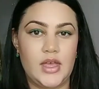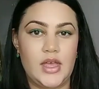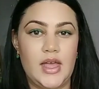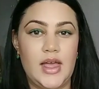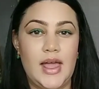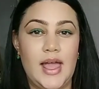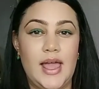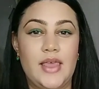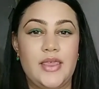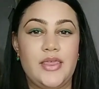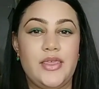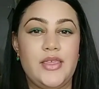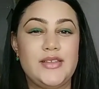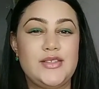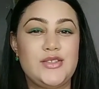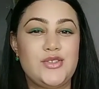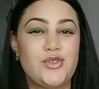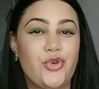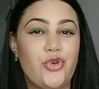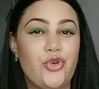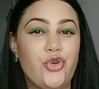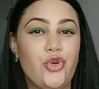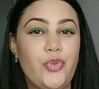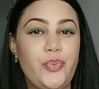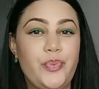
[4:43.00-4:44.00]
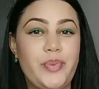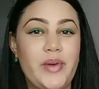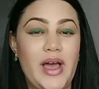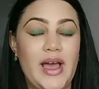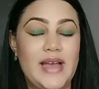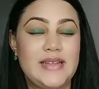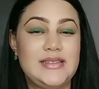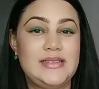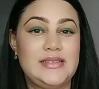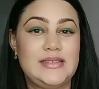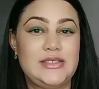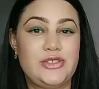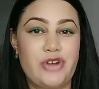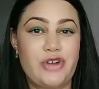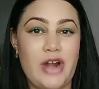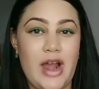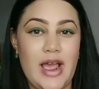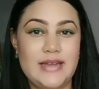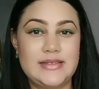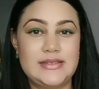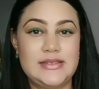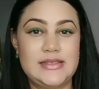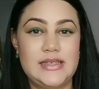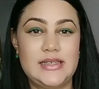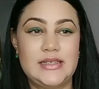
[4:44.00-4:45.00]
This group
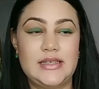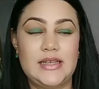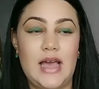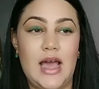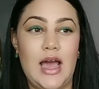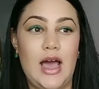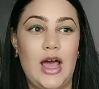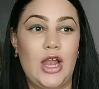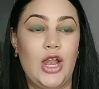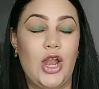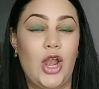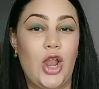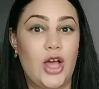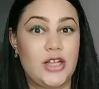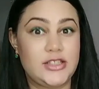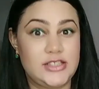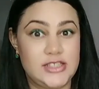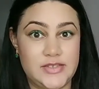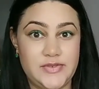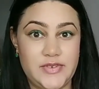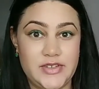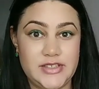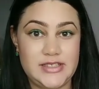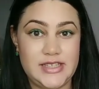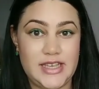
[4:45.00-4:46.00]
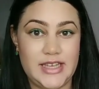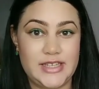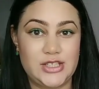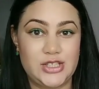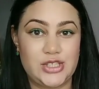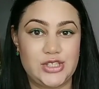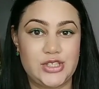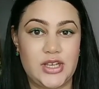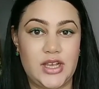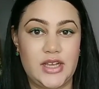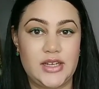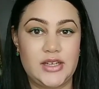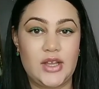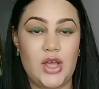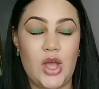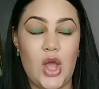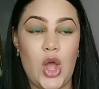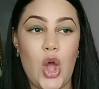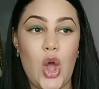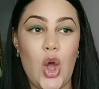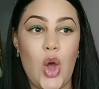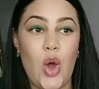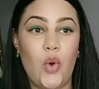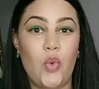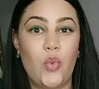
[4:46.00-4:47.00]
attracted a lot of attention
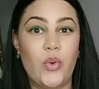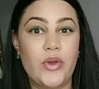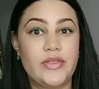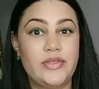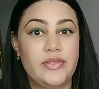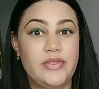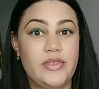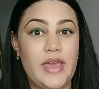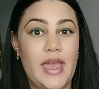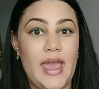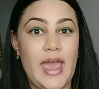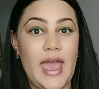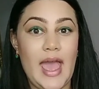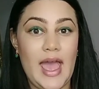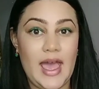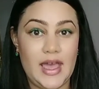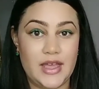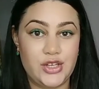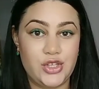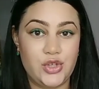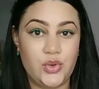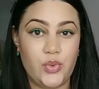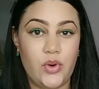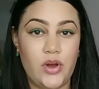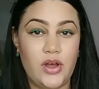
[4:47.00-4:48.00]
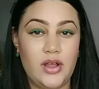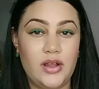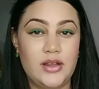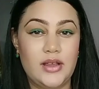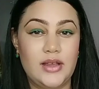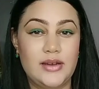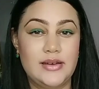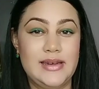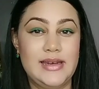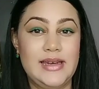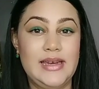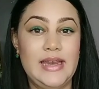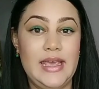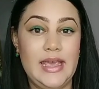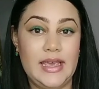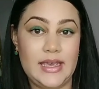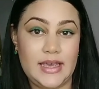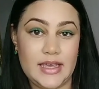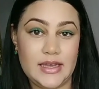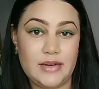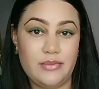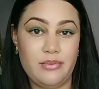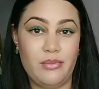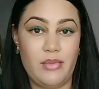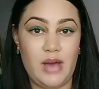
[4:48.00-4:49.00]
with their annual naked
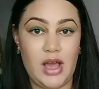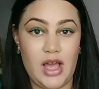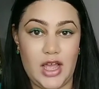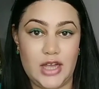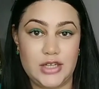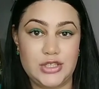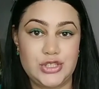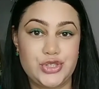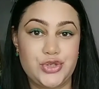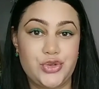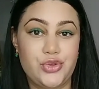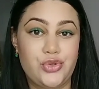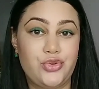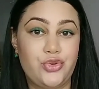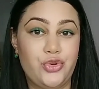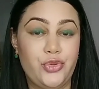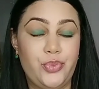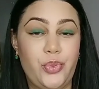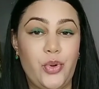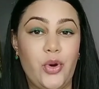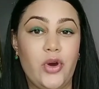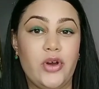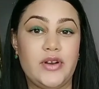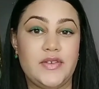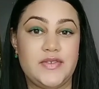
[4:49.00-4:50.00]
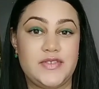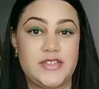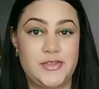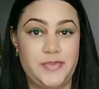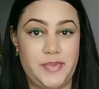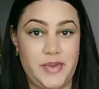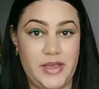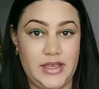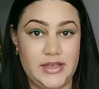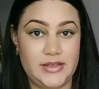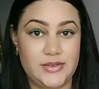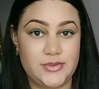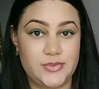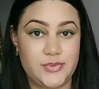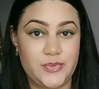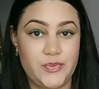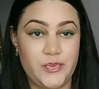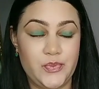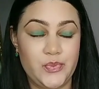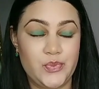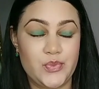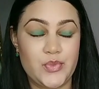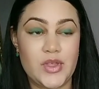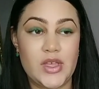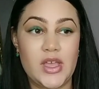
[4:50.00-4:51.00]
march through Port of Spain.
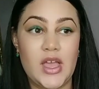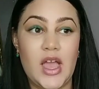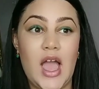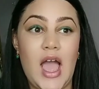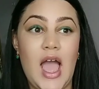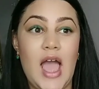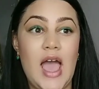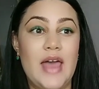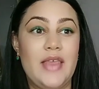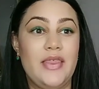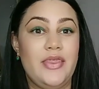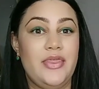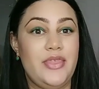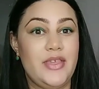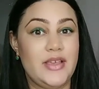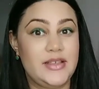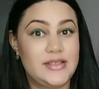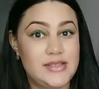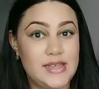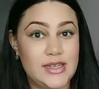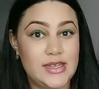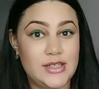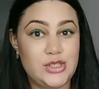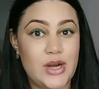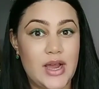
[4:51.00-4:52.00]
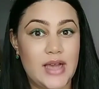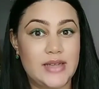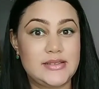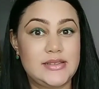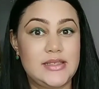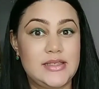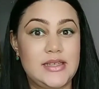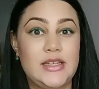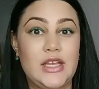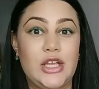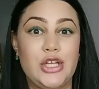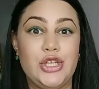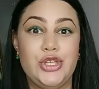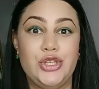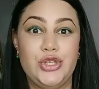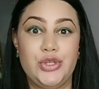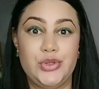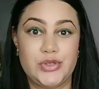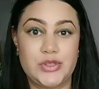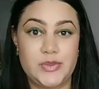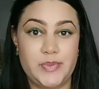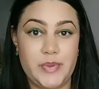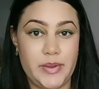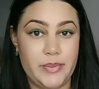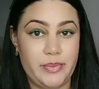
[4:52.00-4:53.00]
This attracted
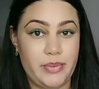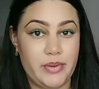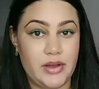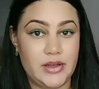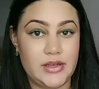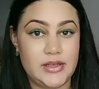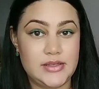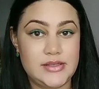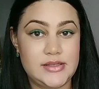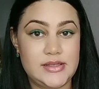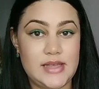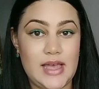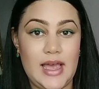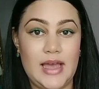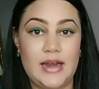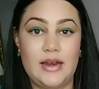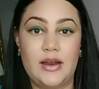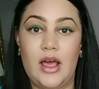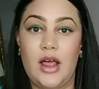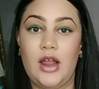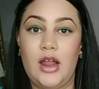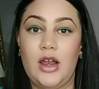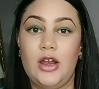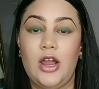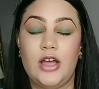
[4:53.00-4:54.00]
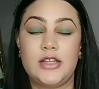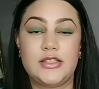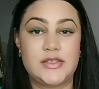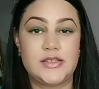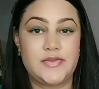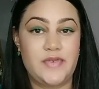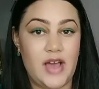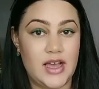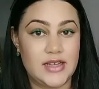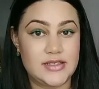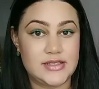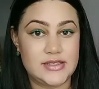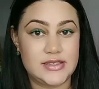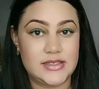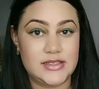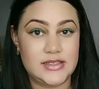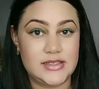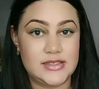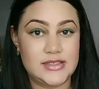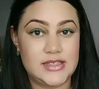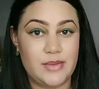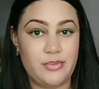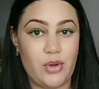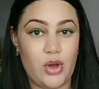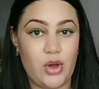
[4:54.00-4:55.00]
newspapers and a lot of articles
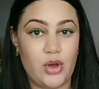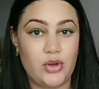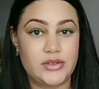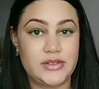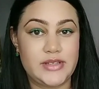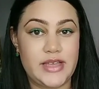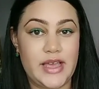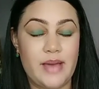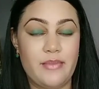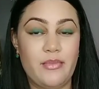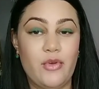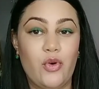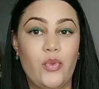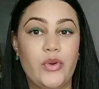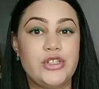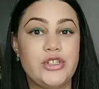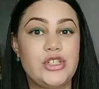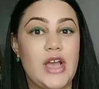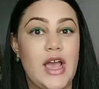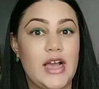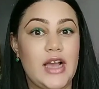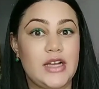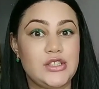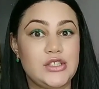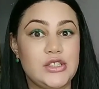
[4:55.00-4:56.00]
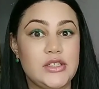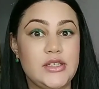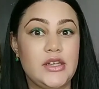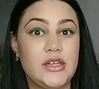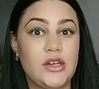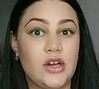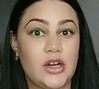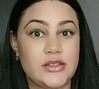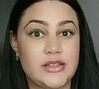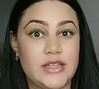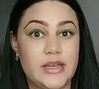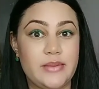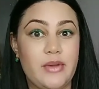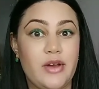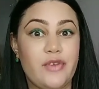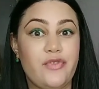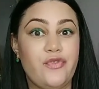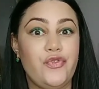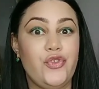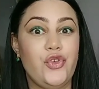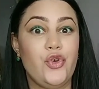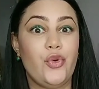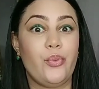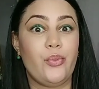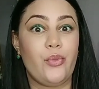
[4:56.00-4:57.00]
about them, which actually got them a few
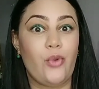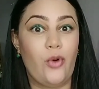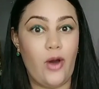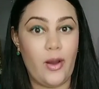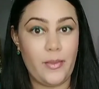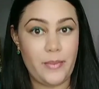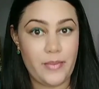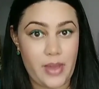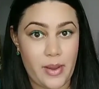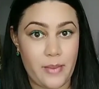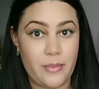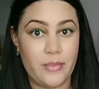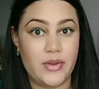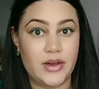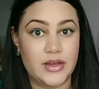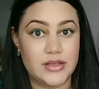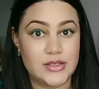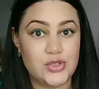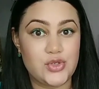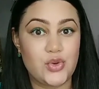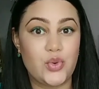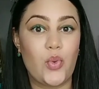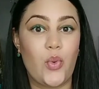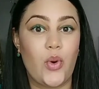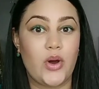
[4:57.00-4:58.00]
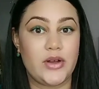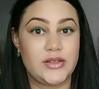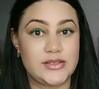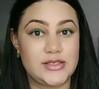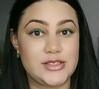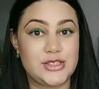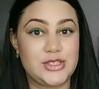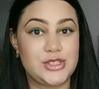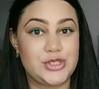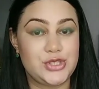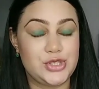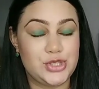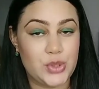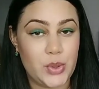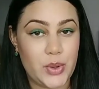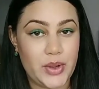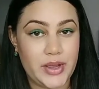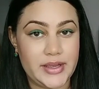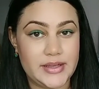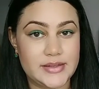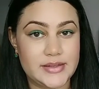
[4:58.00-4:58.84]
more members who wanted to join.